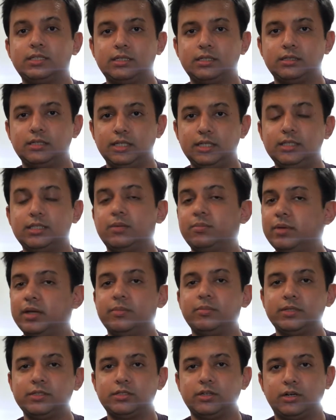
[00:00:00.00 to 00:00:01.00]
these
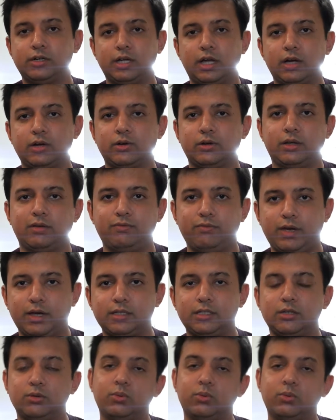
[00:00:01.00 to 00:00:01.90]
amendments are not going to affect you.